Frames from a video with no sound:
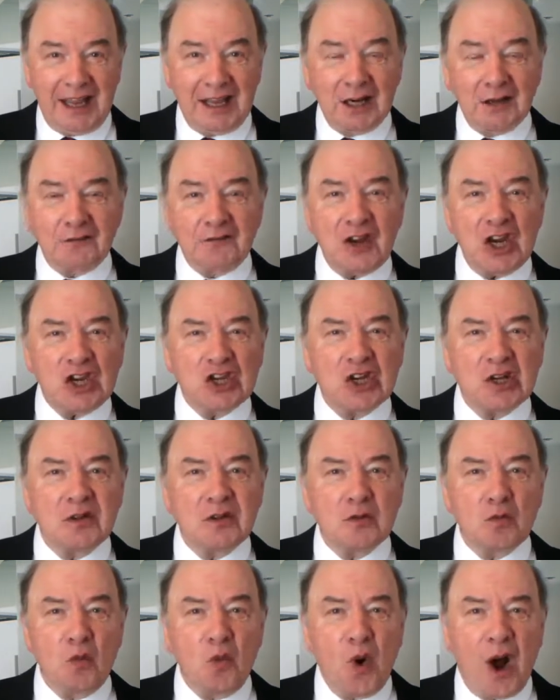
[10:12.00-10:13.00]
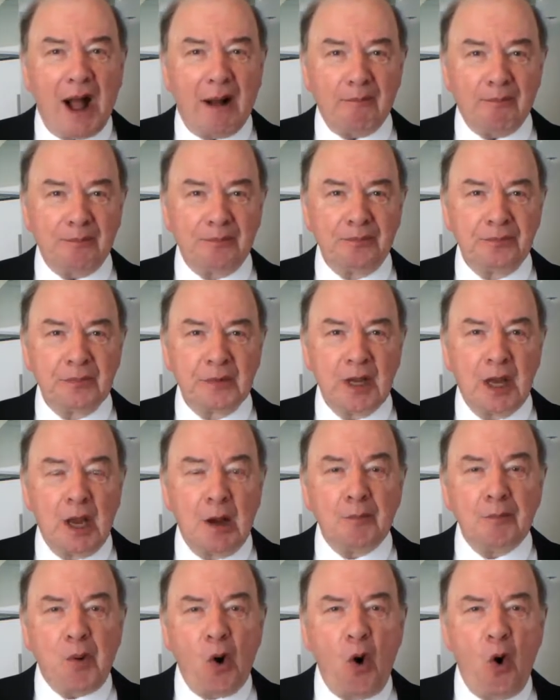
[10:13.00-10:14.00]
In Ephesians 1,
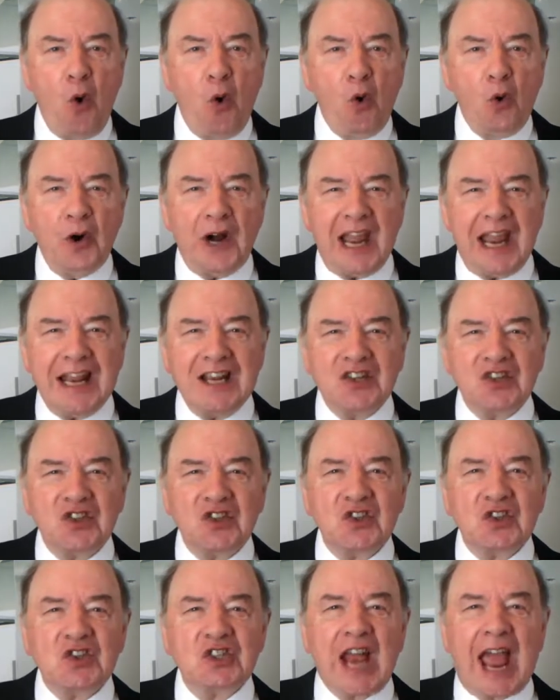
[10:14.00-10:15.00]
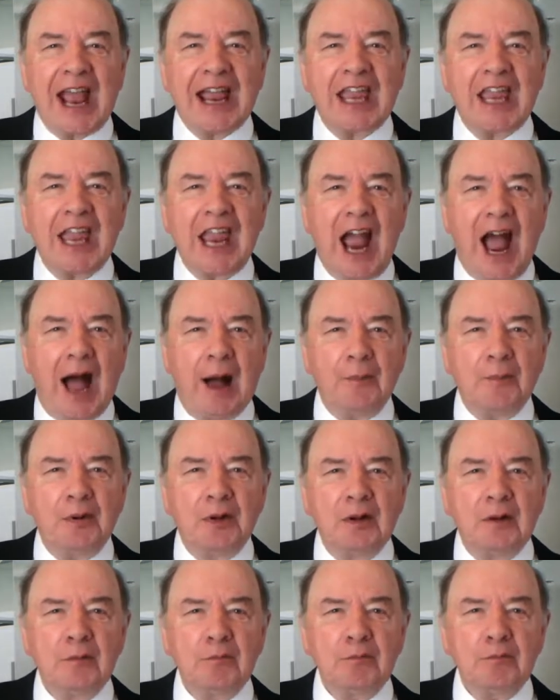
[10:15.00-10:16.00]
Paul is stacking
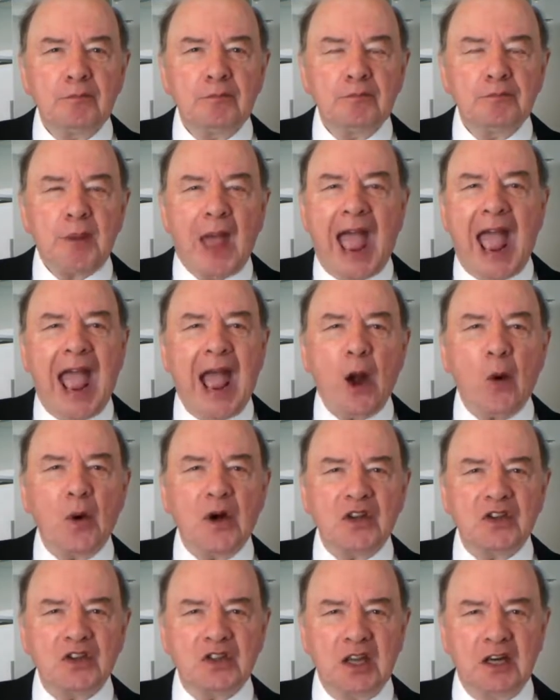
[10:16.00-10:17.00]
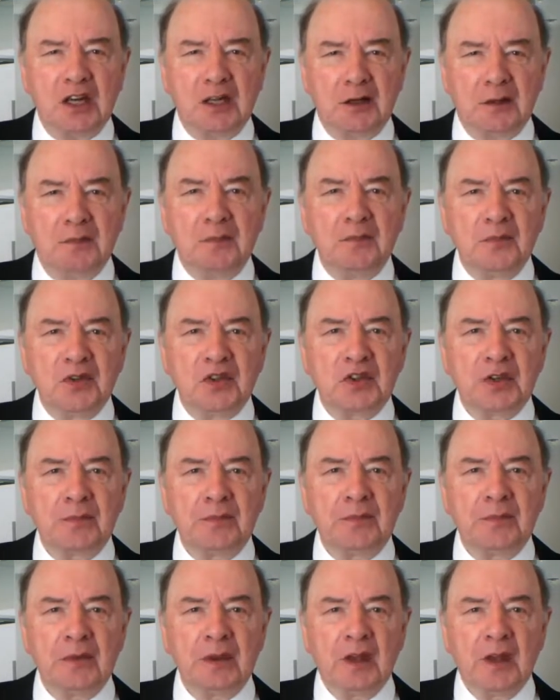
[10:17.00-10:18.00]
up power
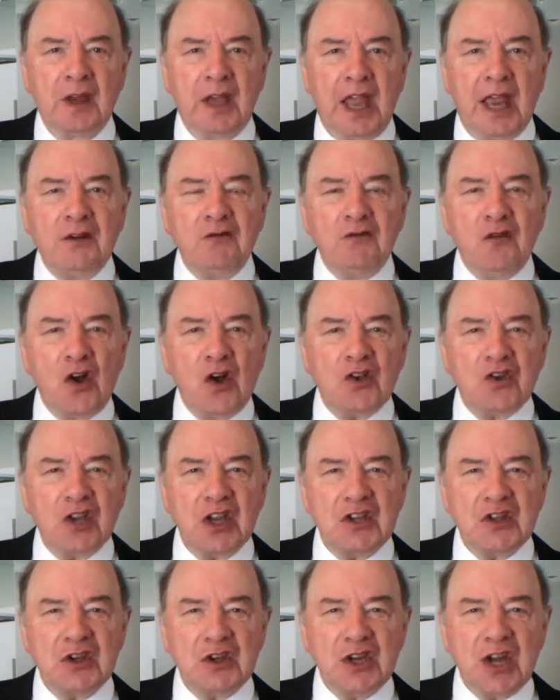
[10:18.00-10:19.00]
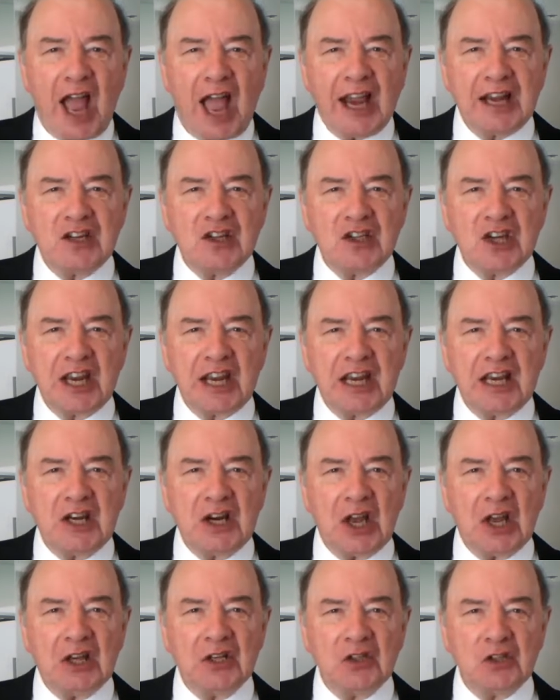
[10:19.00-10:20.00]
synonyms in verses
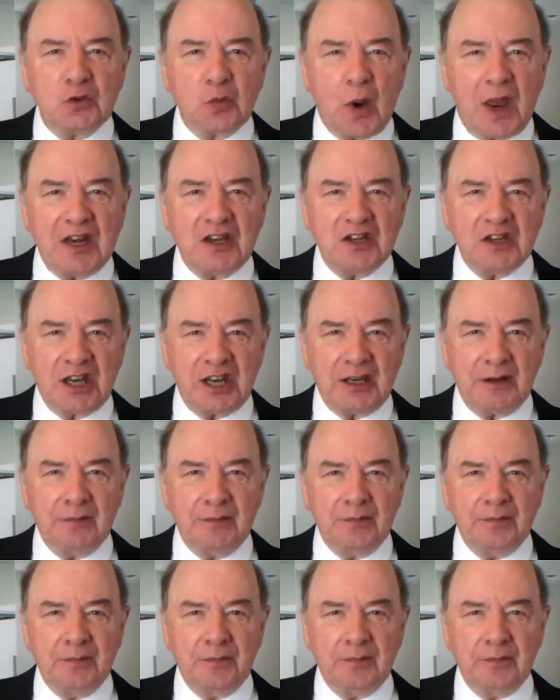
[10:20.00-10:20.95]
19 and 20.